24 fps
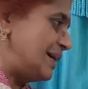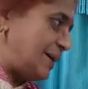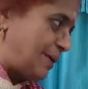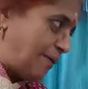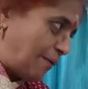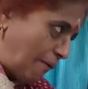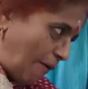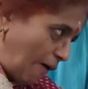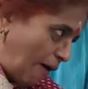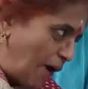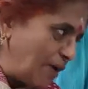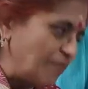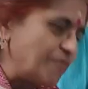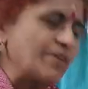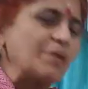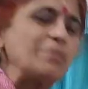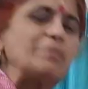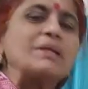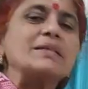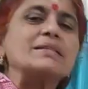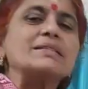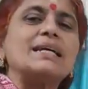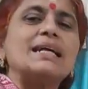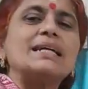drawn from
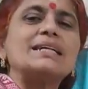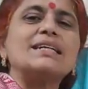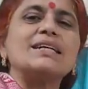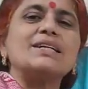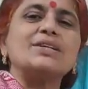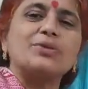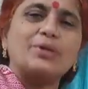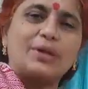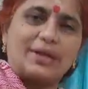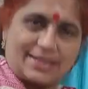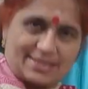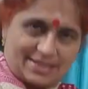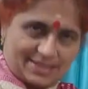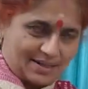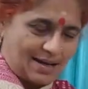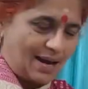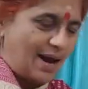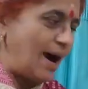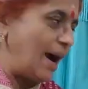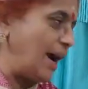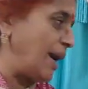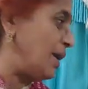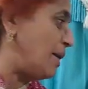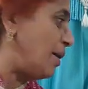the center to its
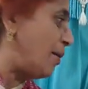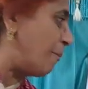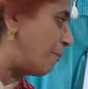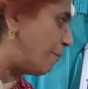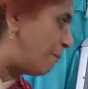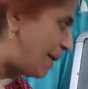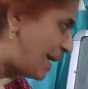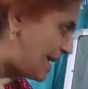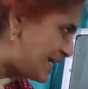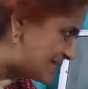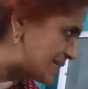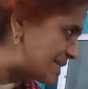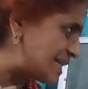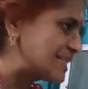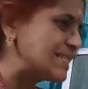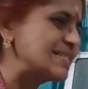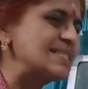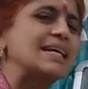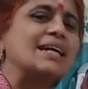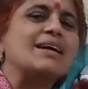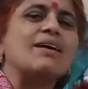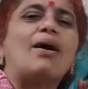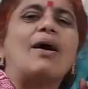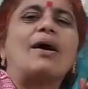chord bisects
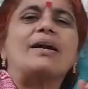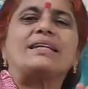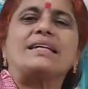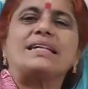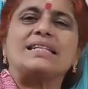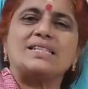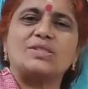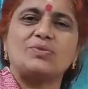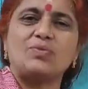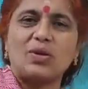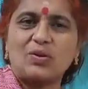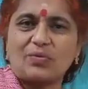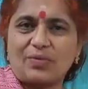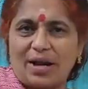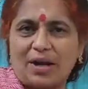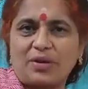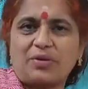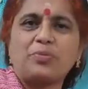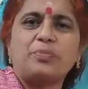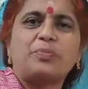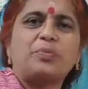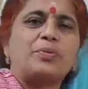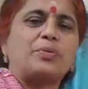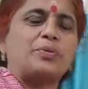the chord. That is what we
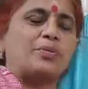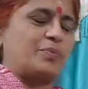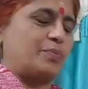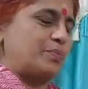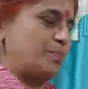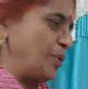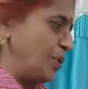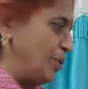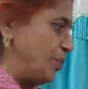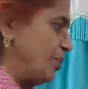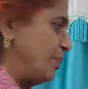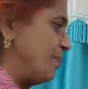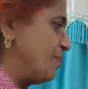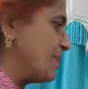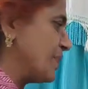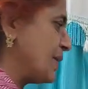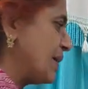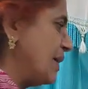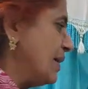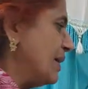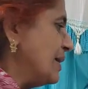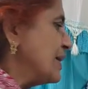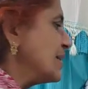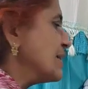have to prove.
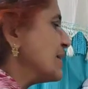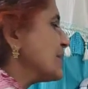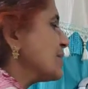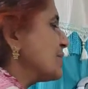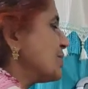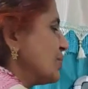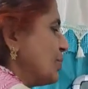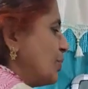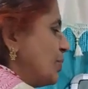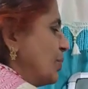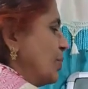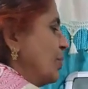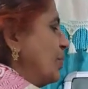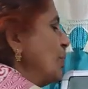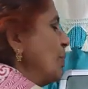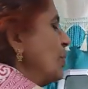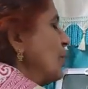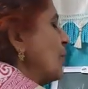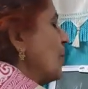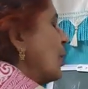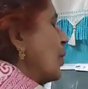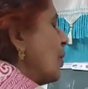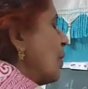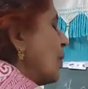
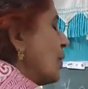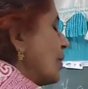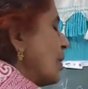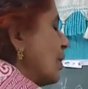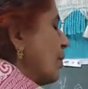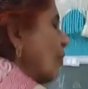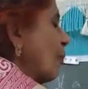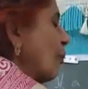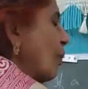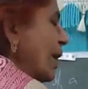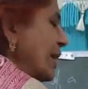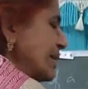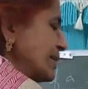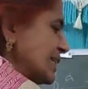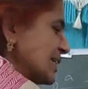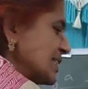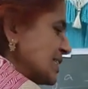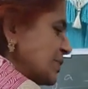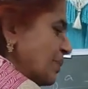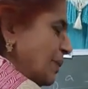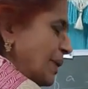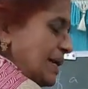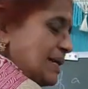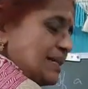So,
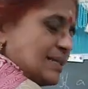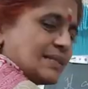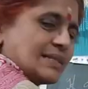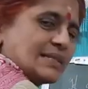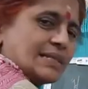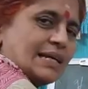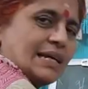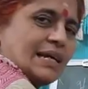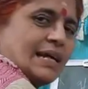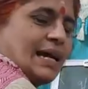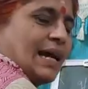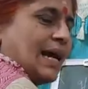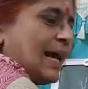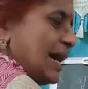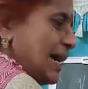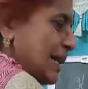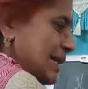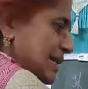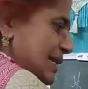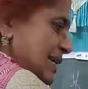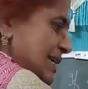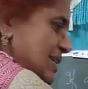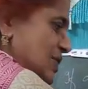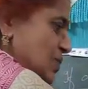bisects means
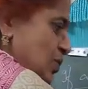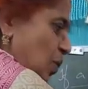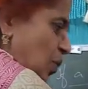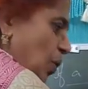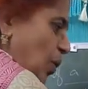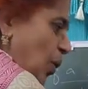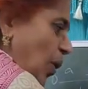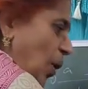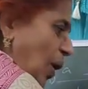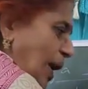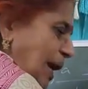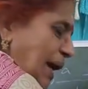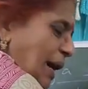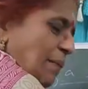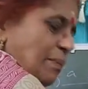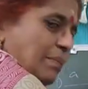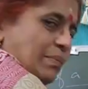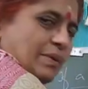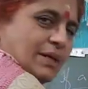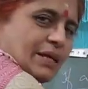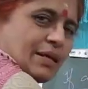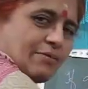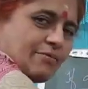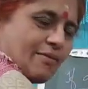this
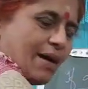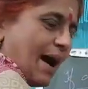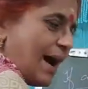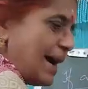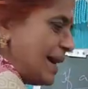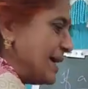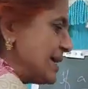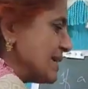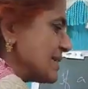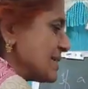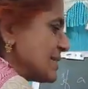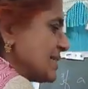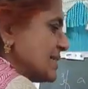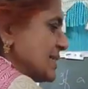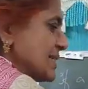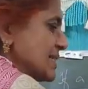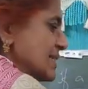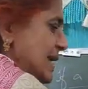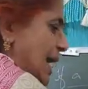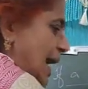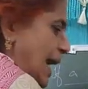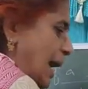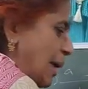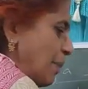OM divides
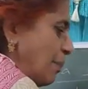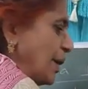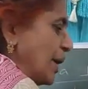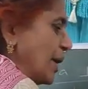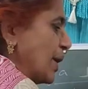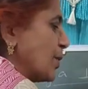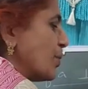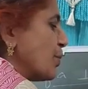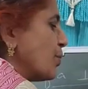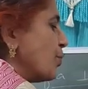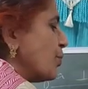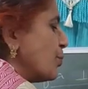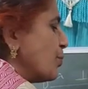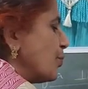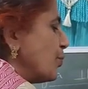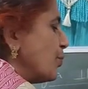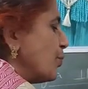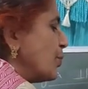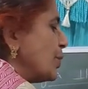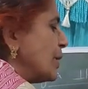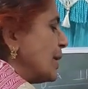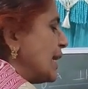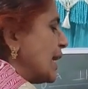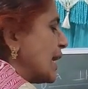this AB into
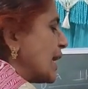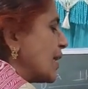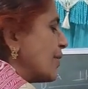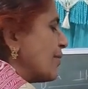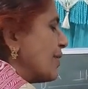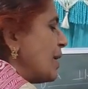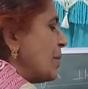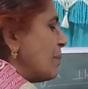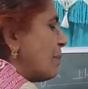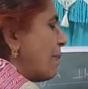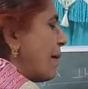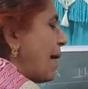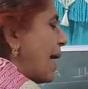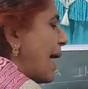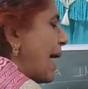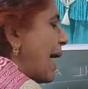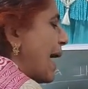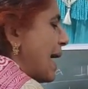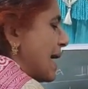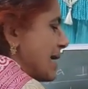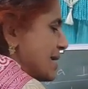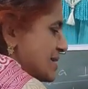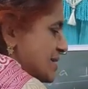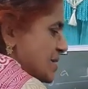two equal
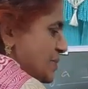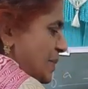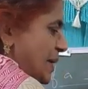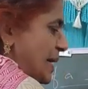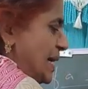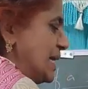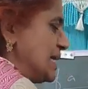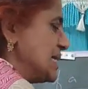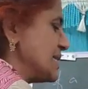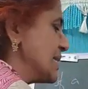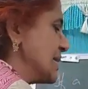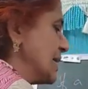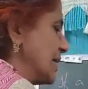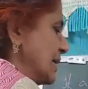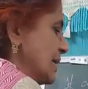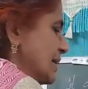parts. Means